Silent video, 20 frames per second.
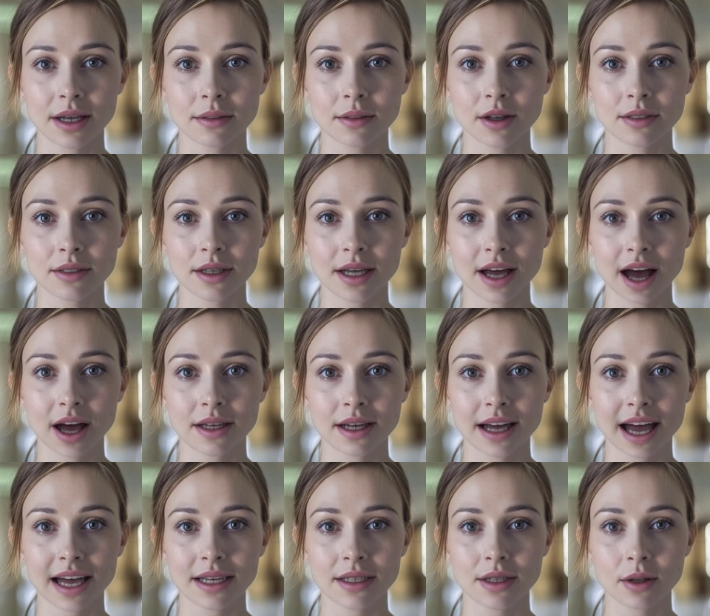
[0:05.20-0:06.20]
involving
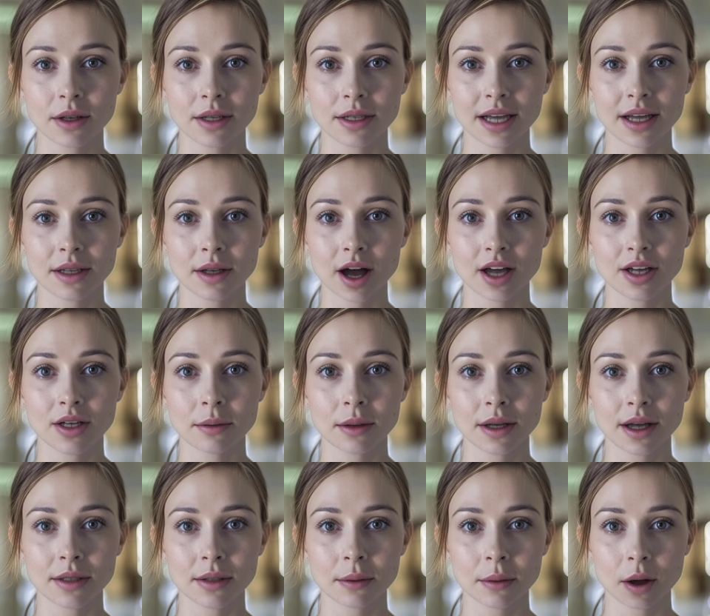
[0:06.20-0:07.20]
non-cancerous
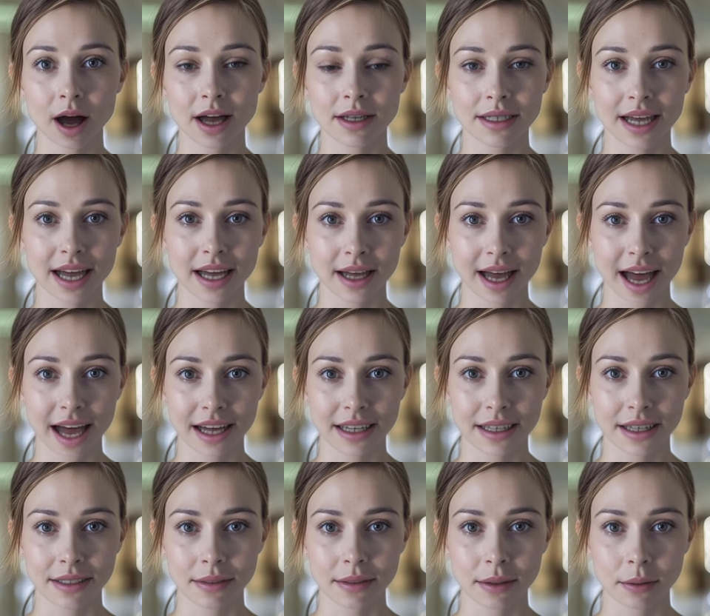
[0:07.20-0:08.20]
enlargement of the prostate
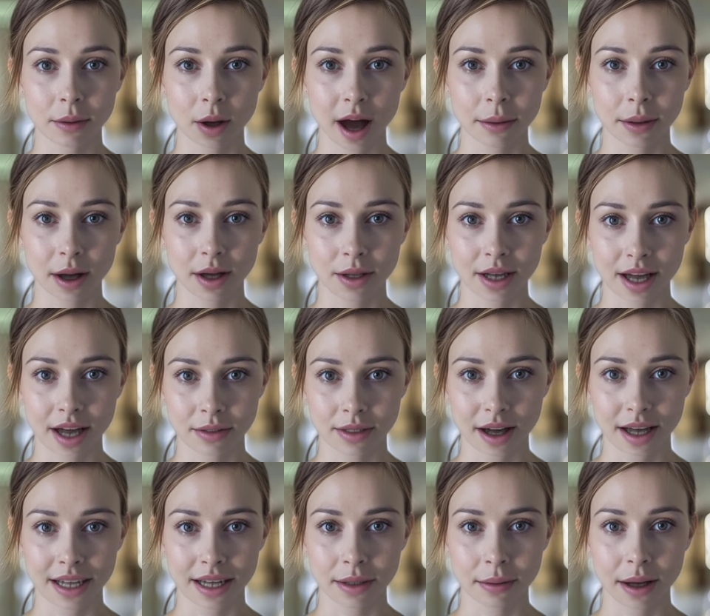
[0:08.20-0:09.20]
gland, primarily
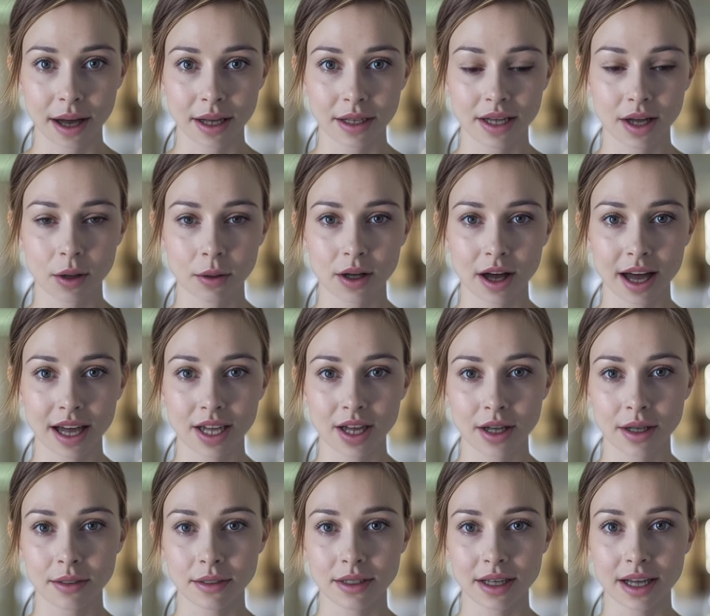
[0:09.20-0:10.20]
affecting males over
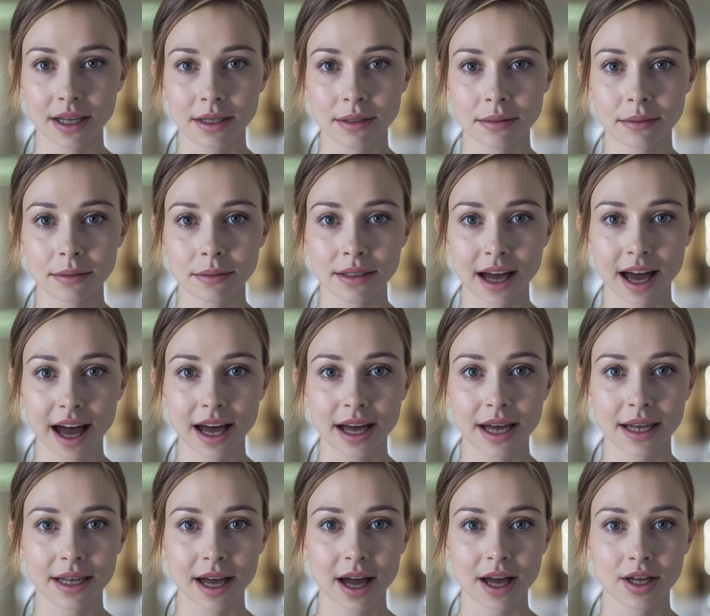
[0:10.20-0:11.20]
age 50.
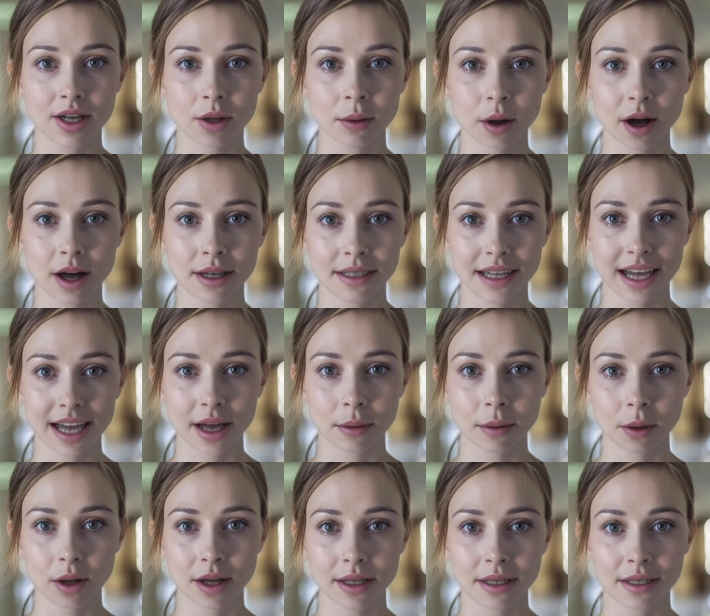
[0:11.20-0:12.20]
An enlarged prostate
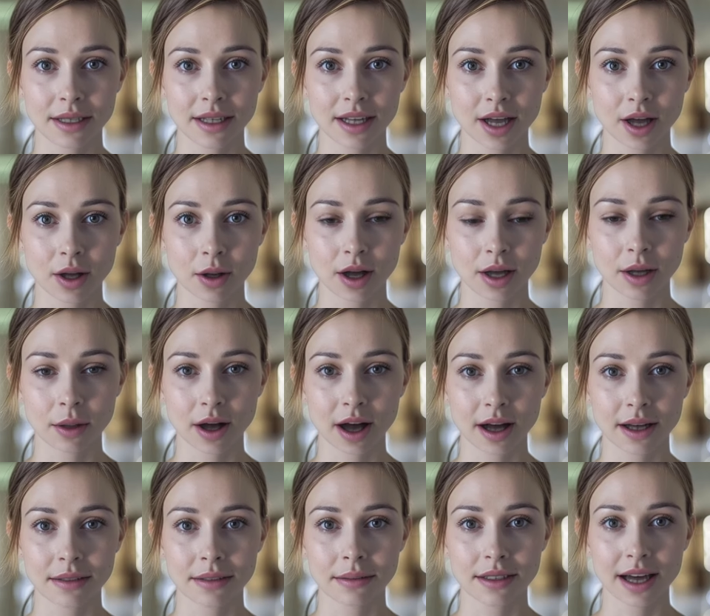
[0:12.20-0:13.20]
compresses the
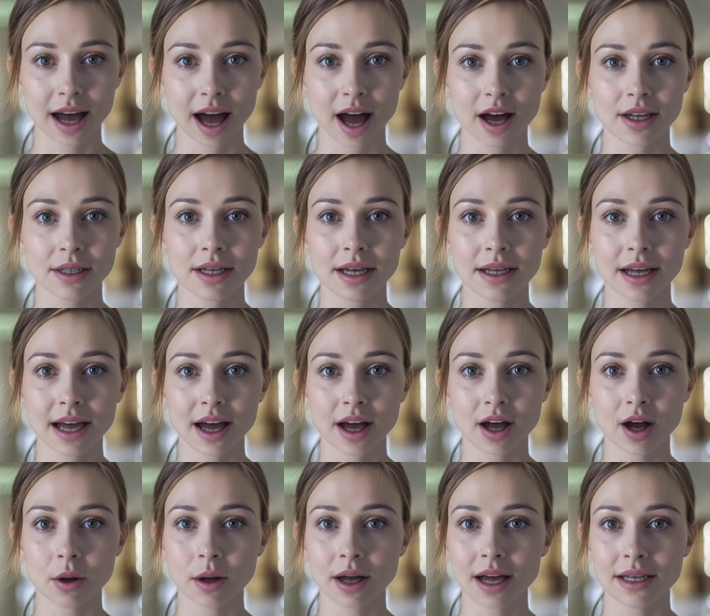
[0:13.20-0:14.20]
urethra, causing
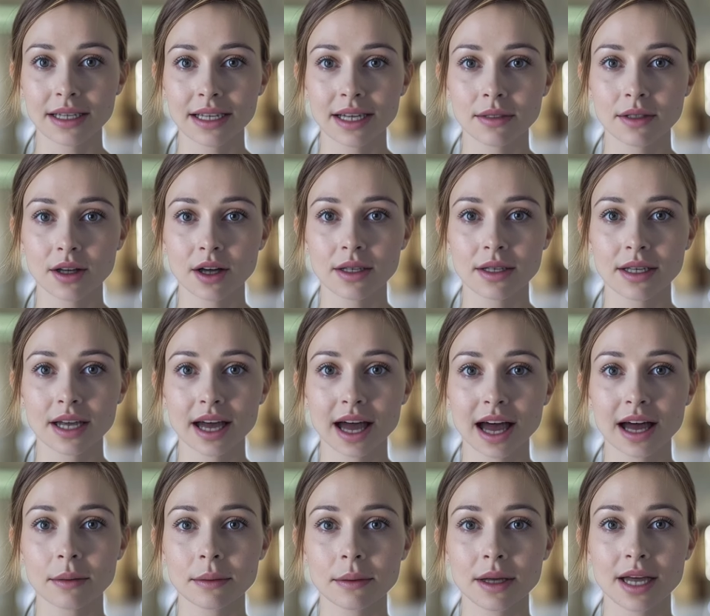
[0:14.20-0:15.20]
narrowing and difficulty
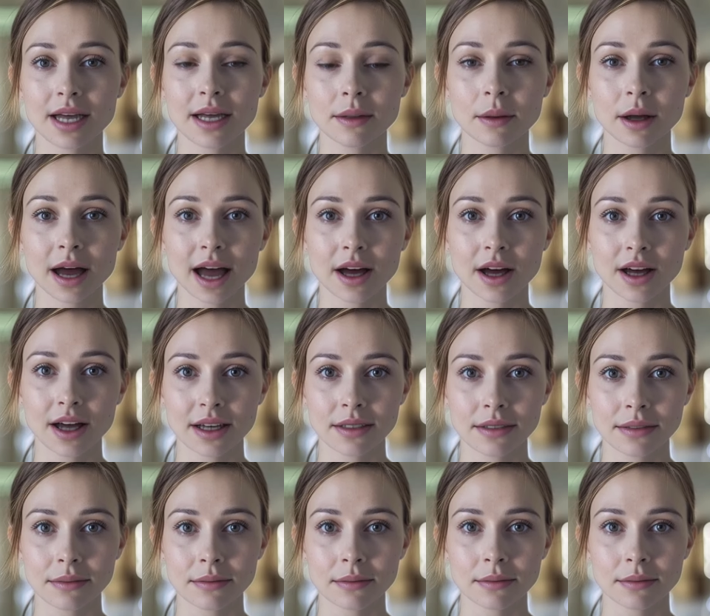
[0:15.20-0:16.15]
emptying the bladder.